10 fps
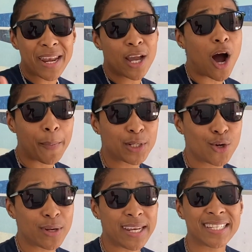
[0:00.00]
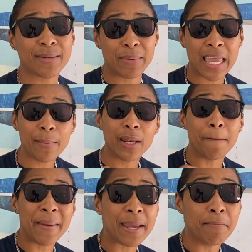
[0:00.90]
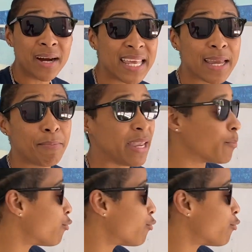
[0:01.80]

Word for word: many opportunities to be able to make money and be in